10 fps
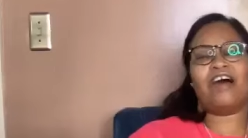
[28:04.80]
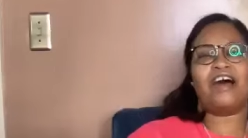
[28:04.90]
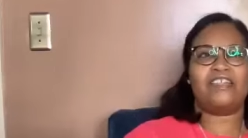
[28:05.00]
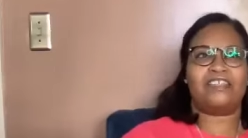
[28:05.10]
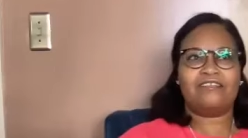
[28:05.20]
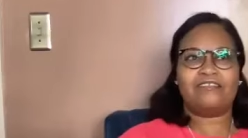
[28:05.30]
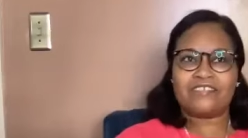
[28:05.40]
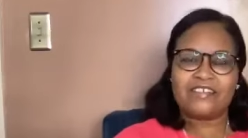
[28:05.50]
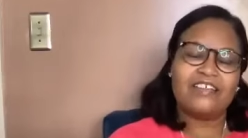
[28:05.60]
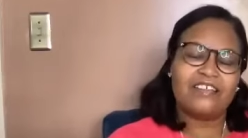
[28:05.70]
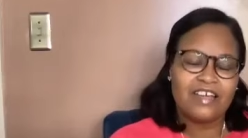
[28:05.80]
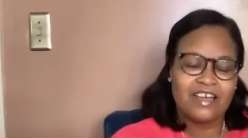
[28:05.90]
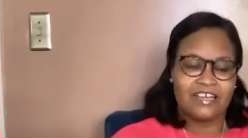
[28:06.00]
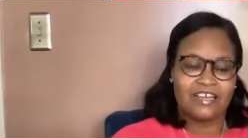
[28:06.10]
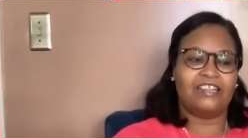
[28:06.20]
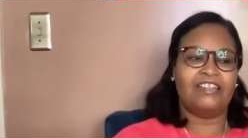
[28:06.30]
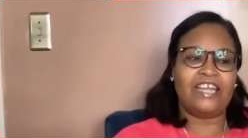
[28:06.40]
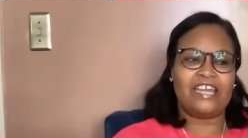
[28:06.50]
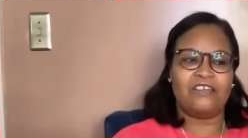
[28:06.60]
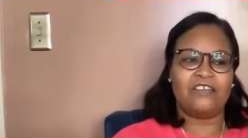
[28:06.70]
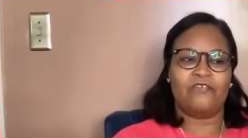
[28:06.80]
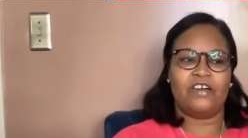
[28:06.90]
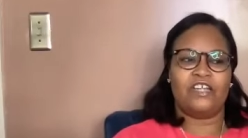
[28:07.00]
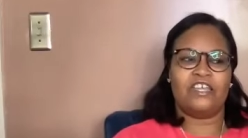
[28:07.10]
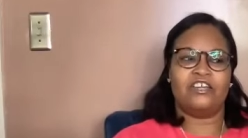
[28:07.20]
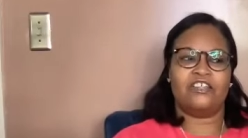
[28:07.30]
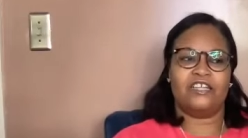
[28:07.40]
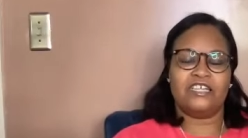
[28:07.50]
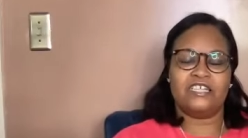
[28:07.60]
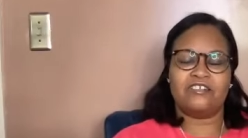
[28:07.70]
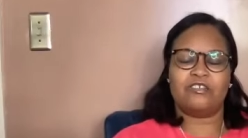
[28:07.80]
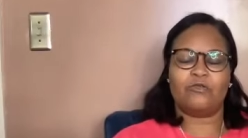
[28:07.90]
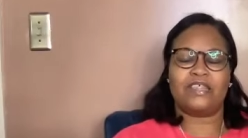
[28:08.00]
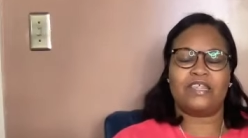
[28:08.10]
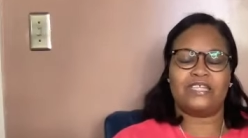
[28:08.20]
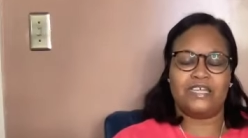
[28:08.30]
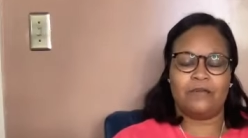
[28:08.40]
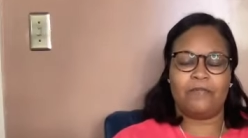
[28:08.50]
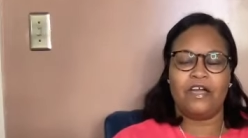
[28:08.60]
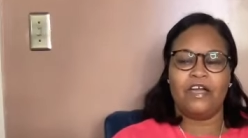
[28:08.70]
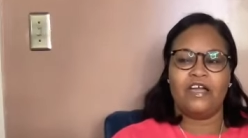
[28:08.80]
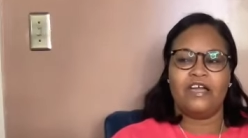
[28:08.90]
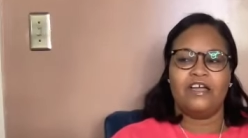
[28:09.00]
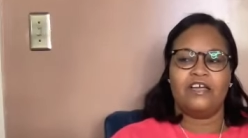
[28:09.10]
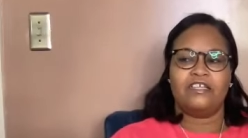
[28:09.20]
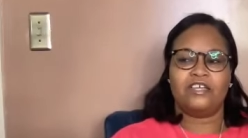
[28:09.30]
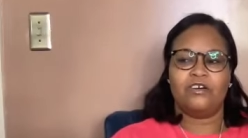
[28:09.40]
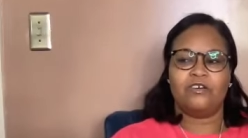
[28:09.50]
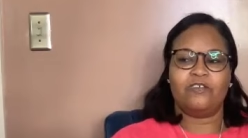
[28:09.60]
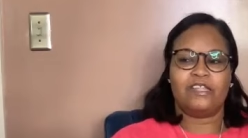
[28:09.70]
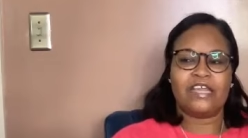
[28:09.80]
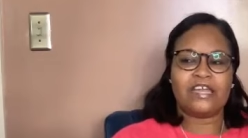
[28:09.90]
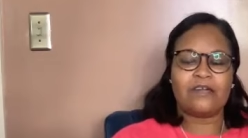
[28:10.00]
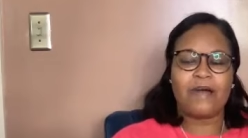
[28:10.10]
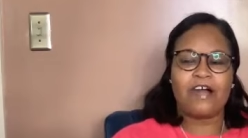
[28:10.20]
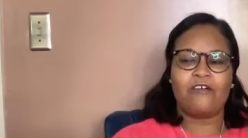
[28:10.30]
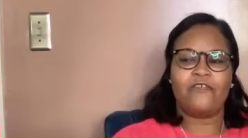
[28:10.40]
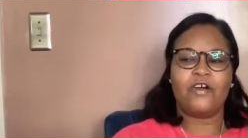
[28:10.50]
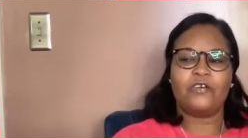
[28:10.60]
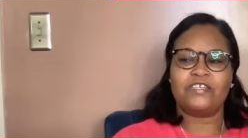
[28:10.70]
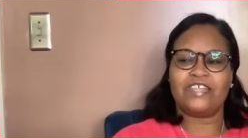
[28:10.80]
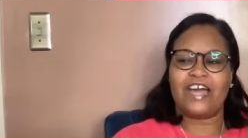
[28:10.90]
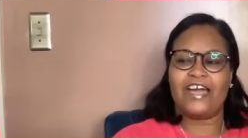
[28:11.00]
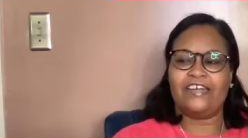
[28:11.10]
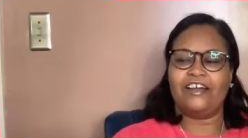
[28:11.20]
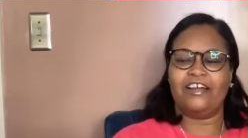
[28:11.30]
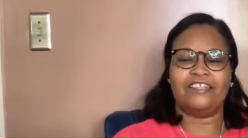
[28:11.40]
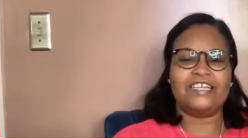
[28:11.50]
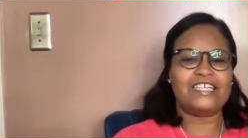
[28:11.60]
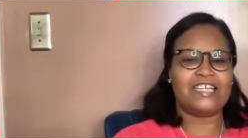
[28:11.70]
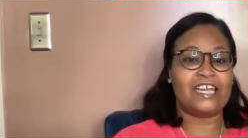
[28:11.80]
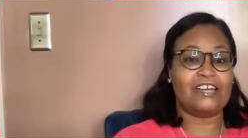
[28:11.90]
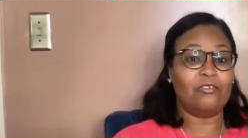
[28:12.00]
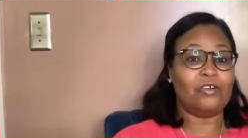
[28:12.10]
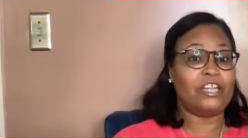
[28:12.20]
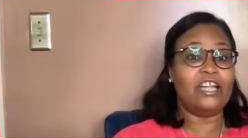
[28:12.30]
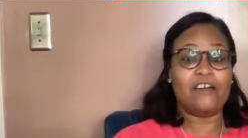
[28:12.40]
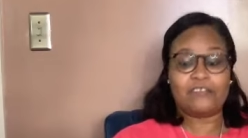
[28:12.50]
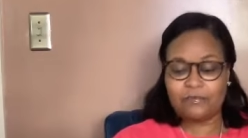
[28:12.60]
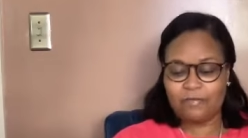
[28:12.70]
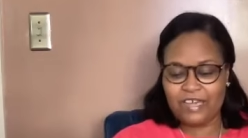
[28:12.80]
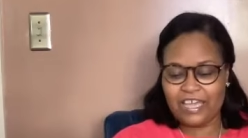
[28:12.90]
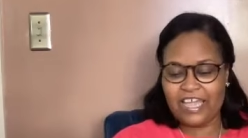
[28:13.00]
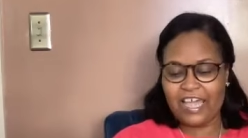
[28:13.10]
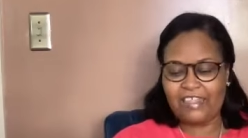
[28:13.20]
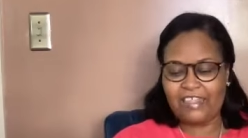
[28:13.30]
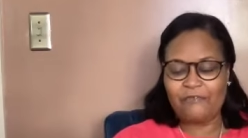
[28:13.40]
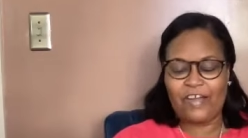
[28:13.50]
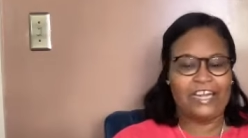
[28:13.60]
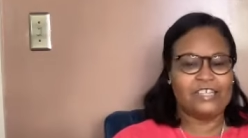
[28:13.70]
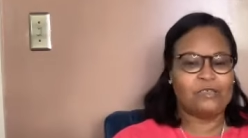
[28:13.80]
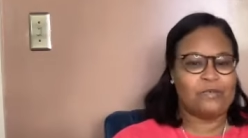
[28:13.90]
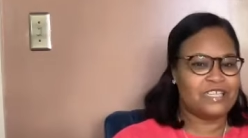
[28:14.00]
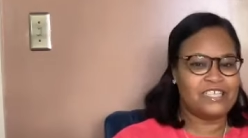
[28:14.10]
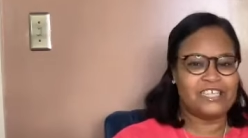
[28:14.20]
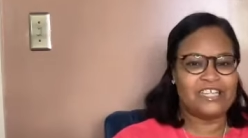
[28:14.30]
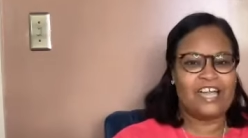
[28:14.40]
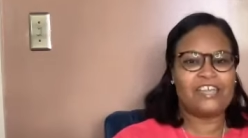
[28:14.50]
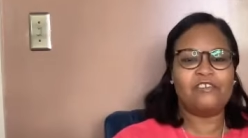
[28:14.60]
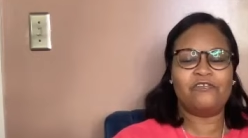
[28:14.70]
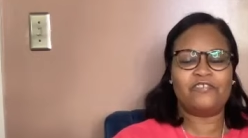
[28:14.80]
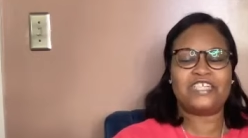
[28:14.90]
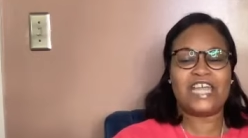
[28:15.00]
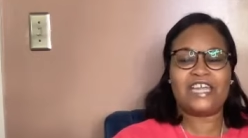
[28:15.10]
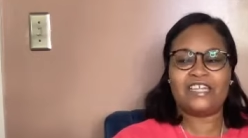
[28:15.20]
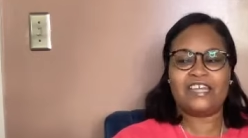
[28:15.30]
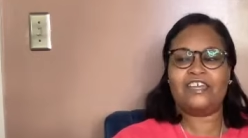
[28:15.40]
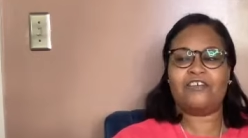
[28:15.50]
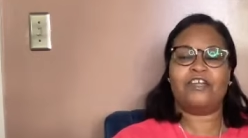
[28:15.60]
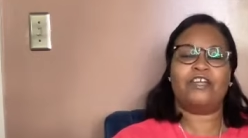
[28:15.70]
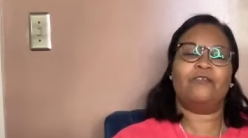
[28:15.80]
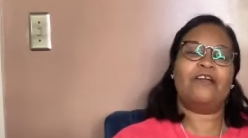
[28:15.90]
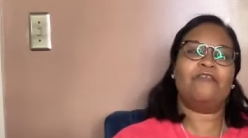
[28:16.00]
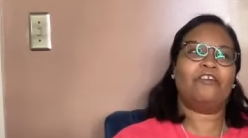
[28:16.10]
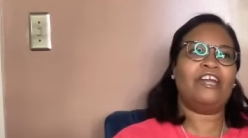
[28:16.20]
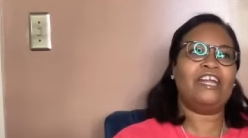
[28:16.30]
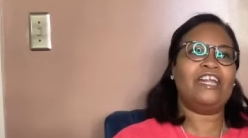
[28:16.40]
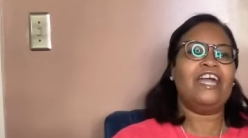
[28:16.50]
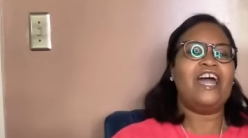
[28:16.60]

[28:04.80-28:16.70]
uh, leave the listeners with a tip, so think about folks that are listening would love to be in the financial position that you've stated that you and your wife are in.